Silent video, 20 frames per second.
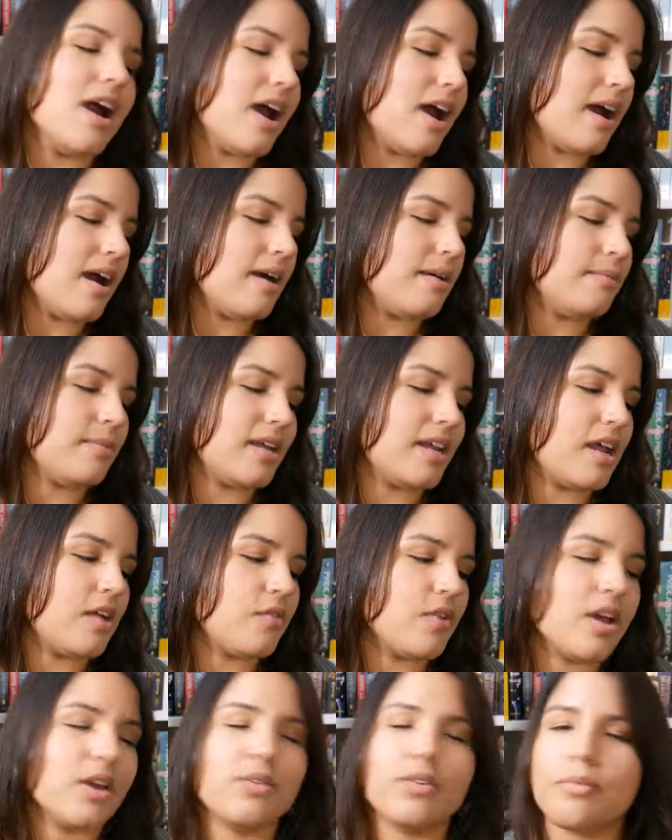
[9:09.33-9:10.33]
Um, and I
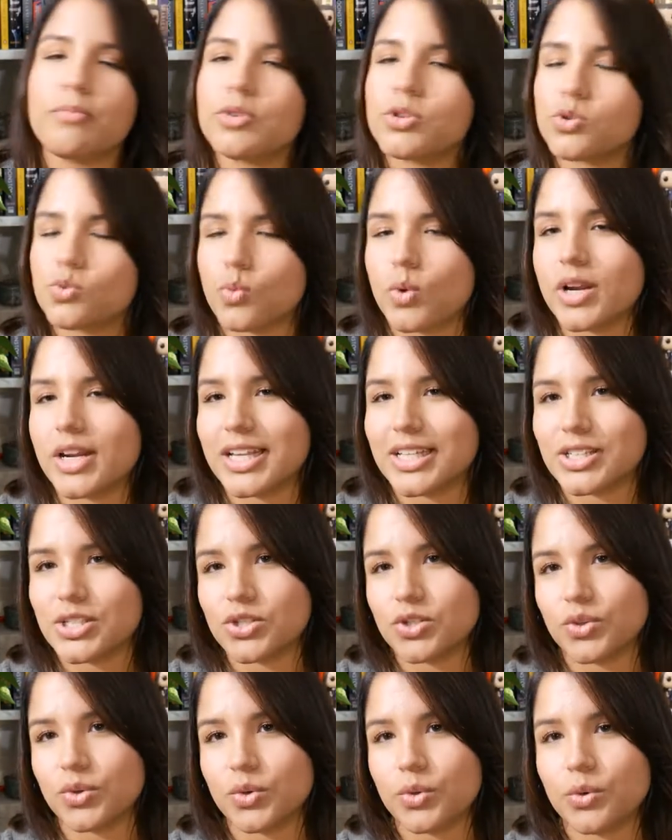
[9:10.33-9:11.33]
read numbers one and
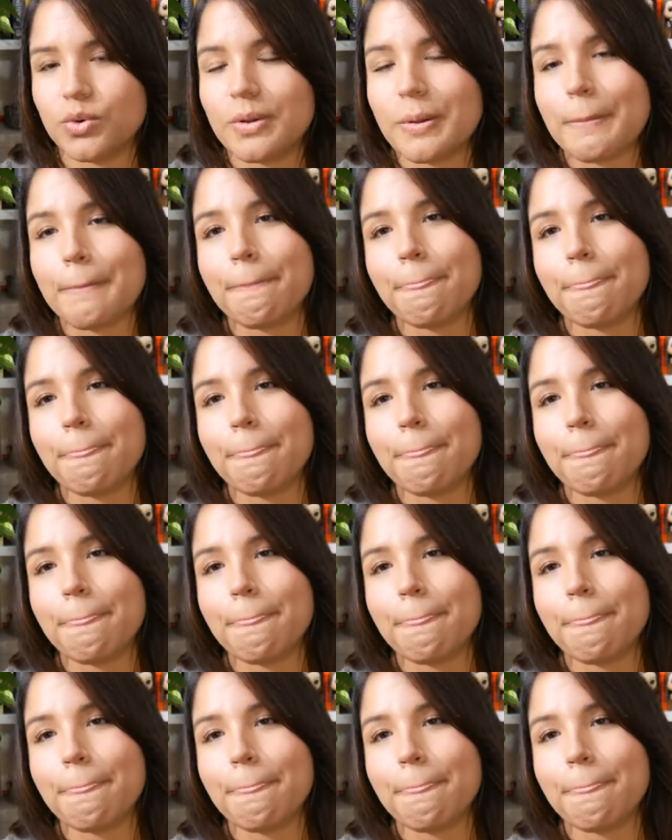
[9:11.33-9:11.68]
two